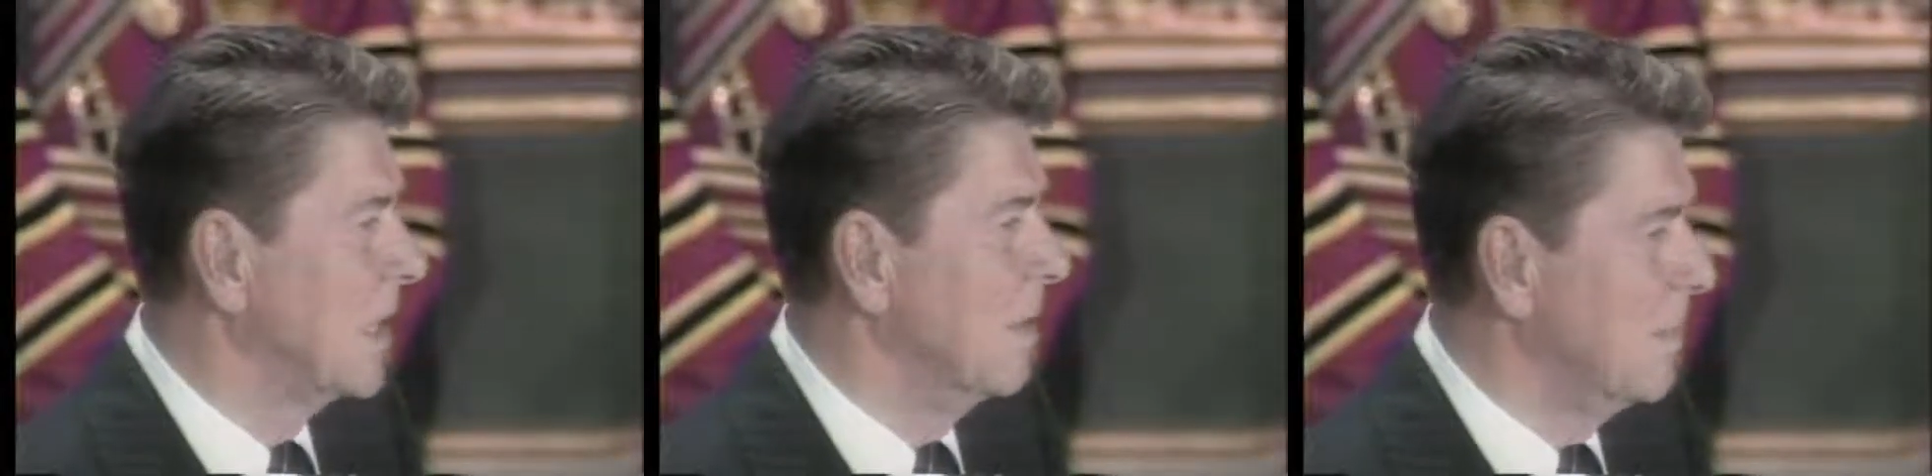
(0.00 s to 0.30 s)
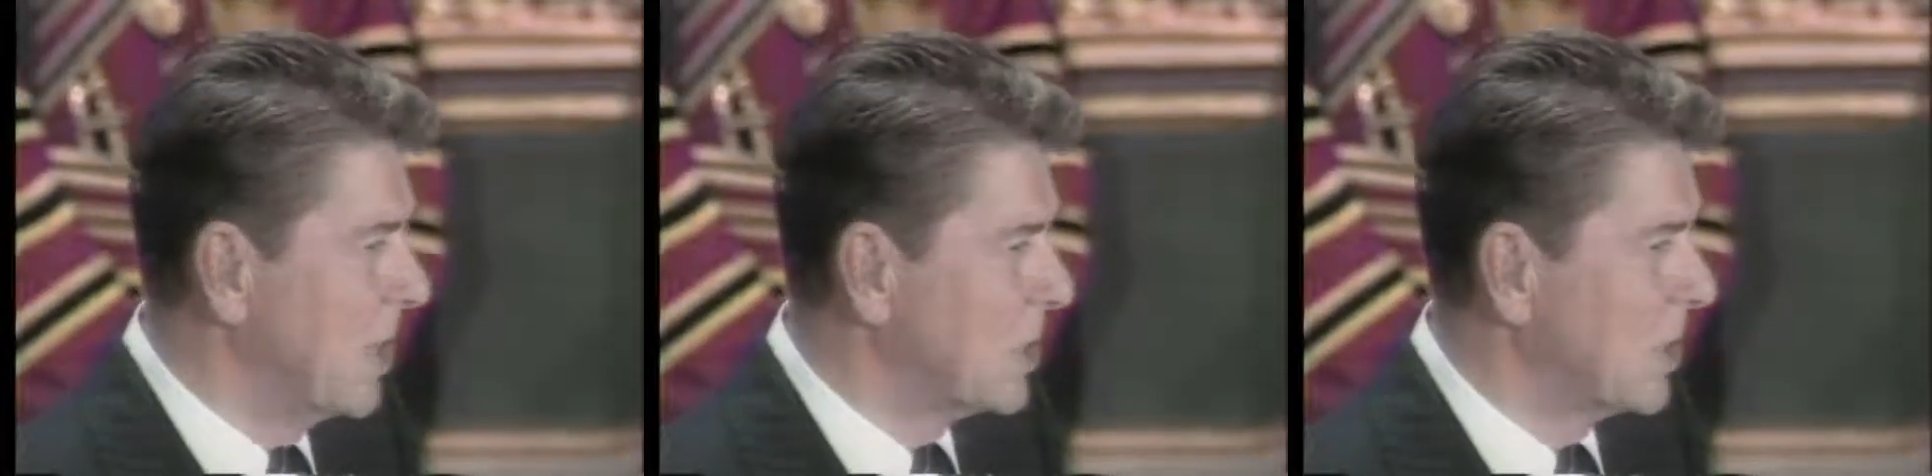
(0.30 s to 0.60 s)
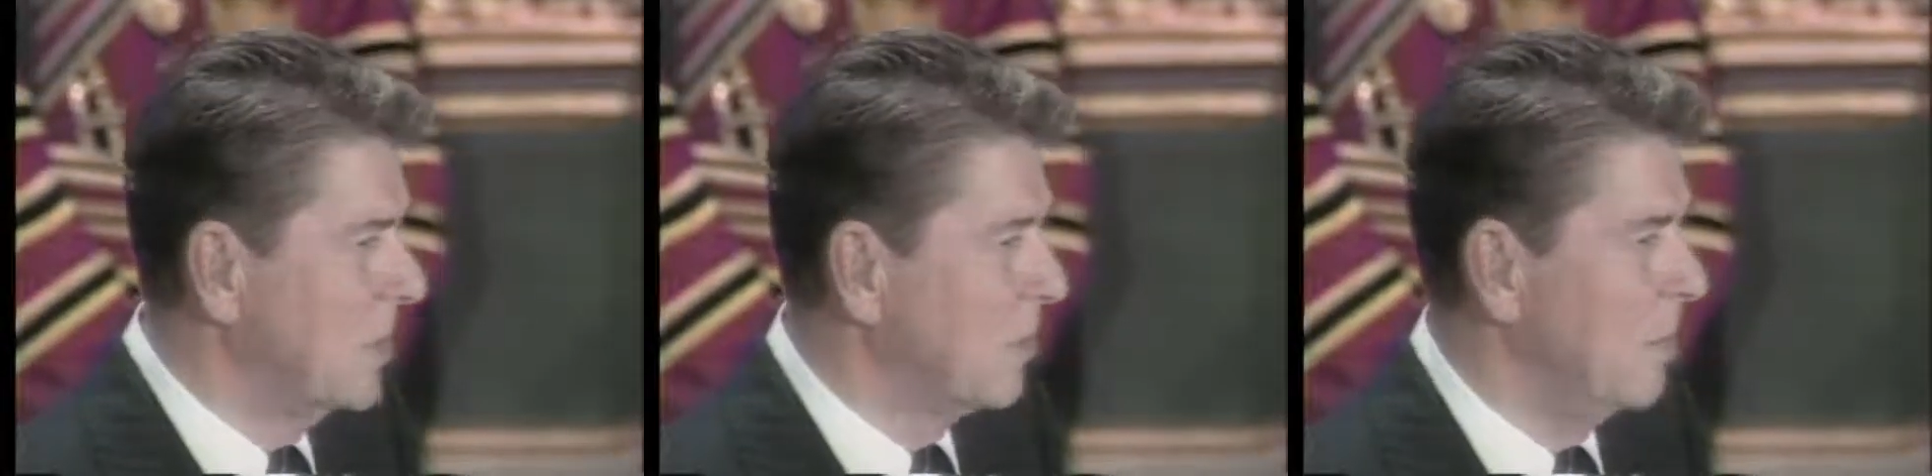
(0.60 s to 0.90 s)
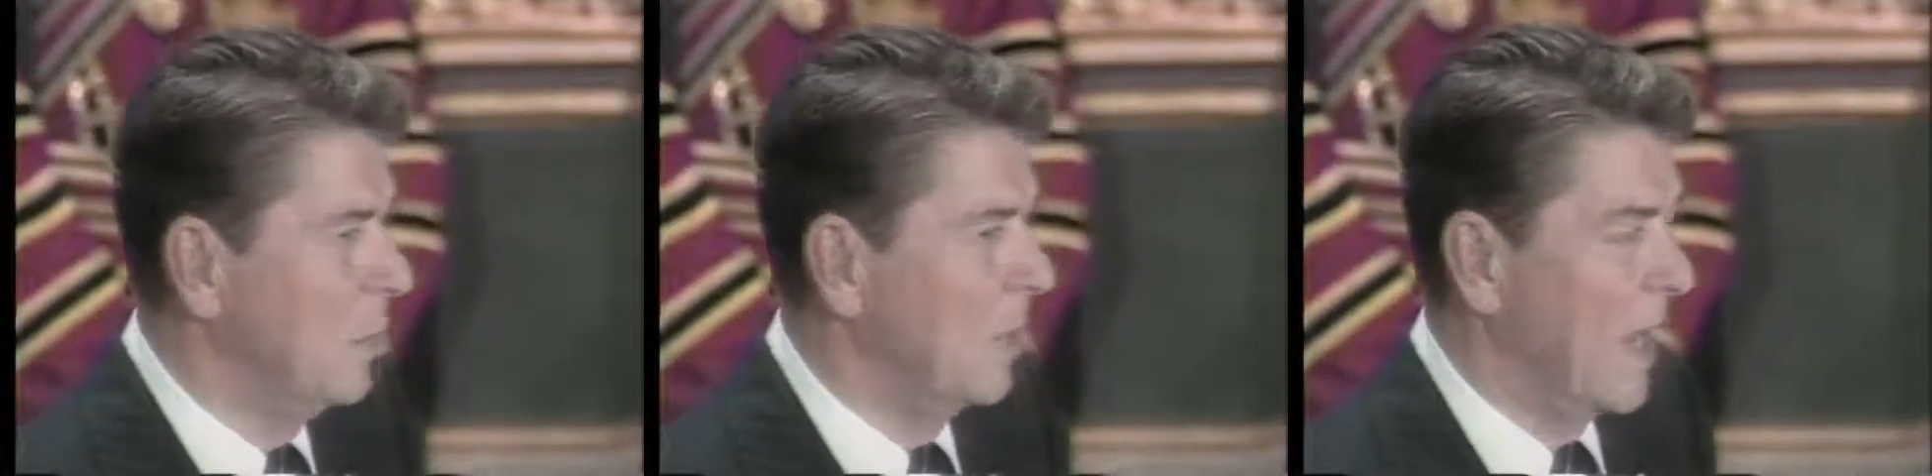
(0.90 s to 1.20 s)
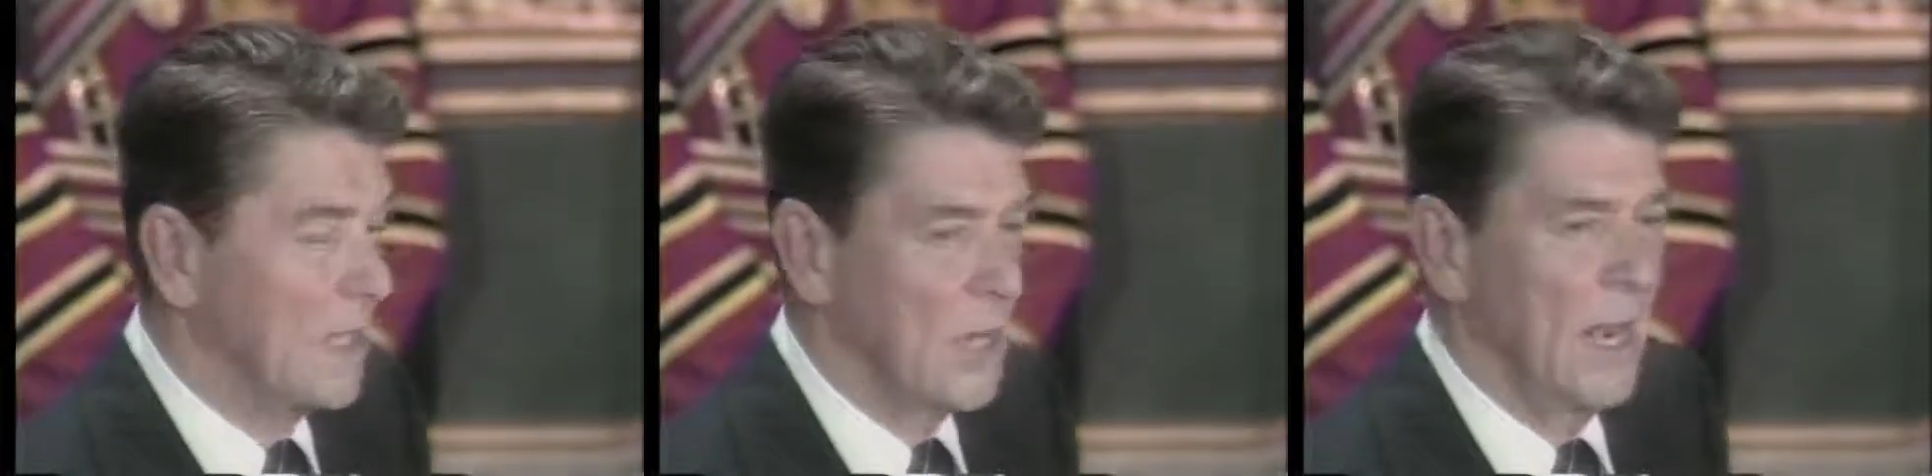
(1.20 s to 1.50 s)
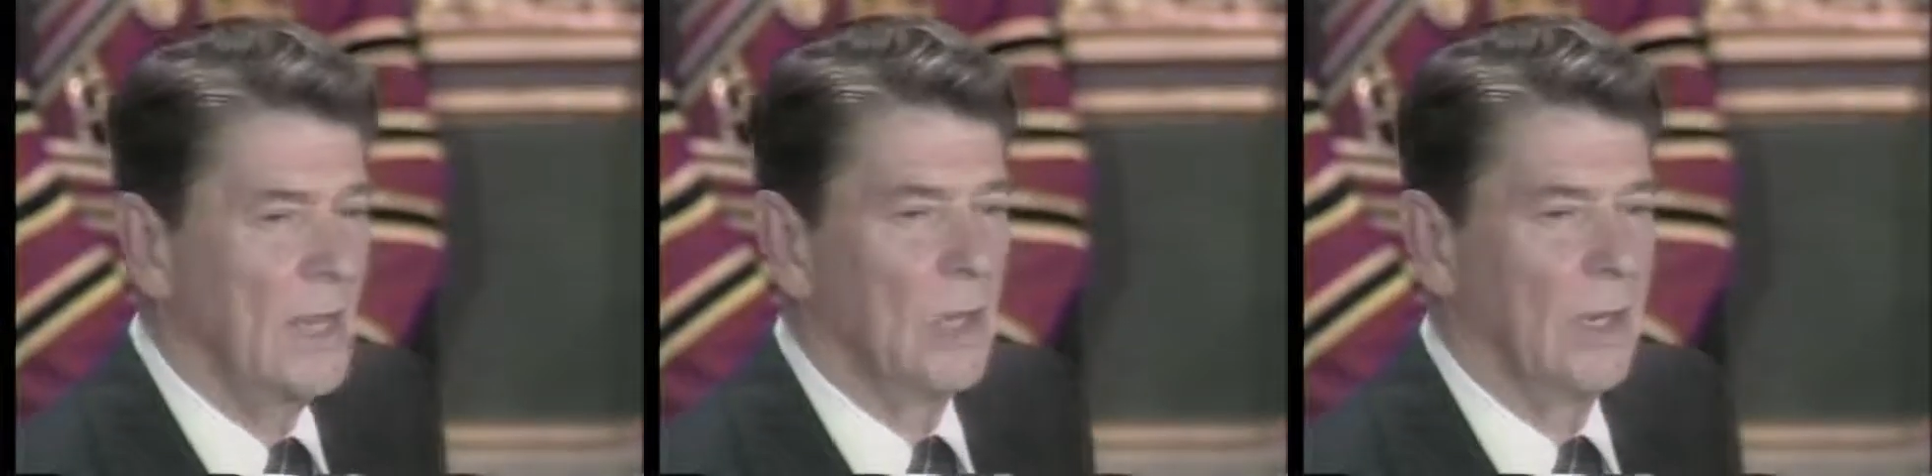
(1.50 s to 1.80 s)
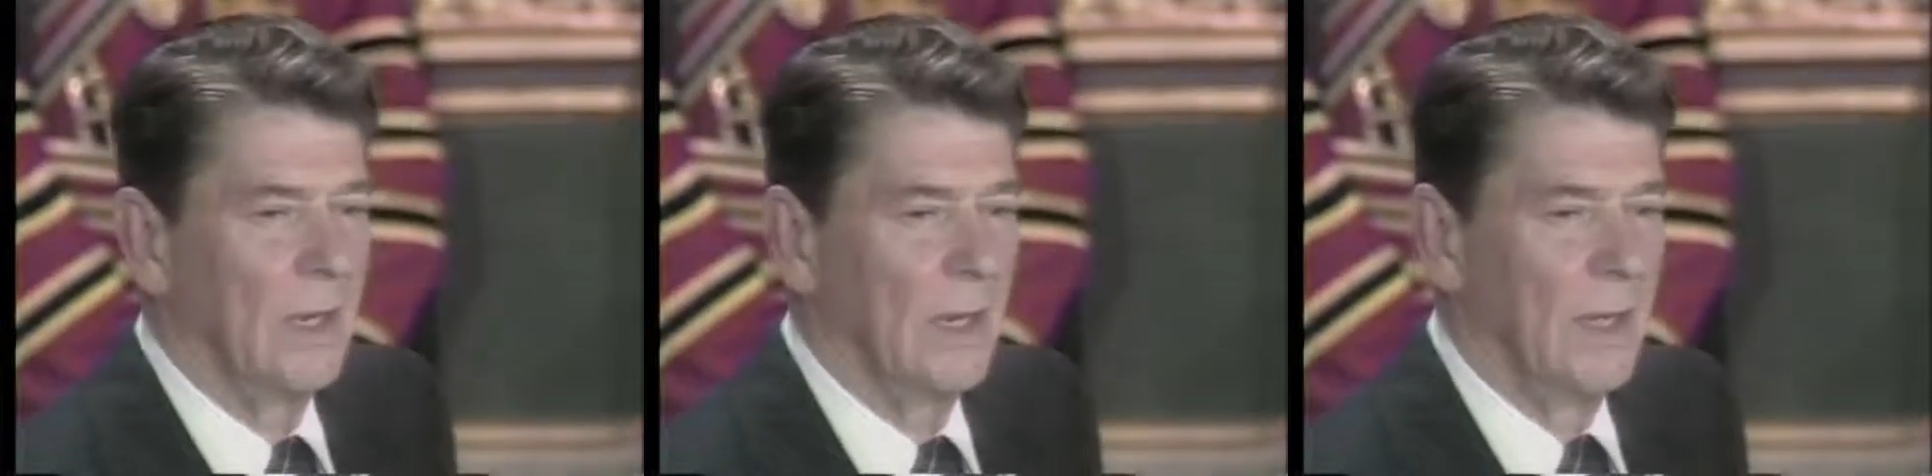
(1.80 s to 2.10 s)
can best contribute as a
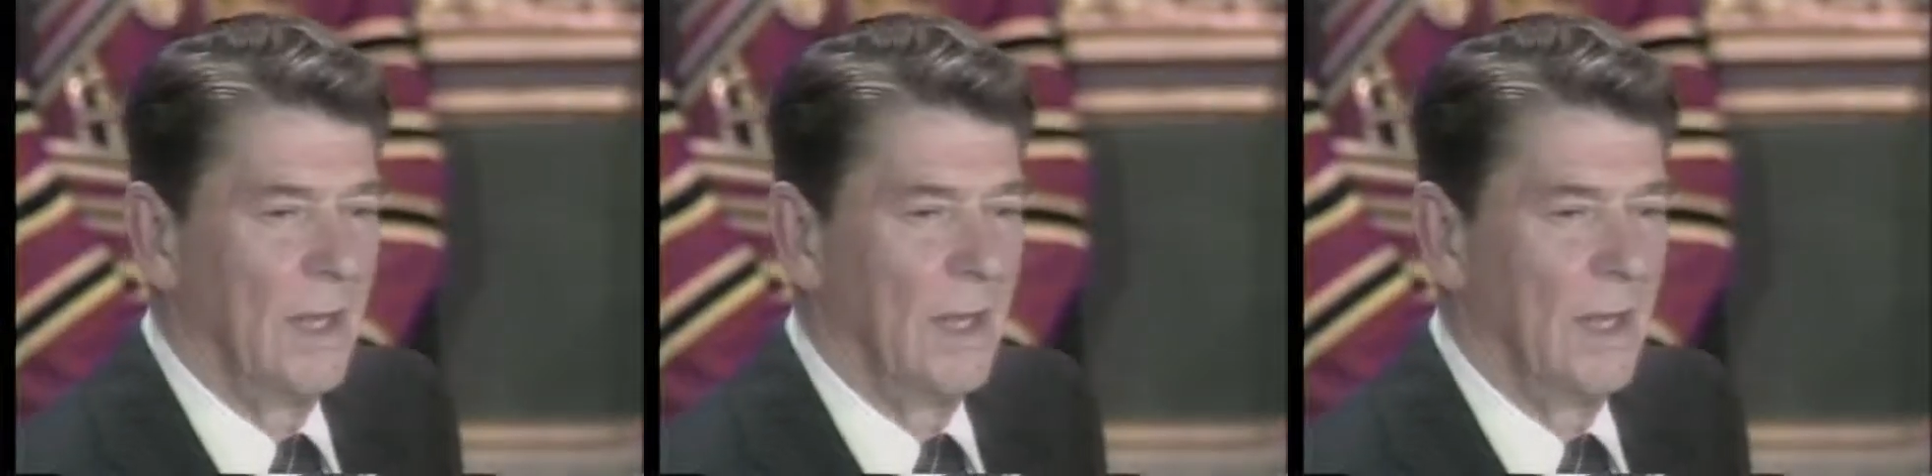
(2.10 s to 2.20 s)
nation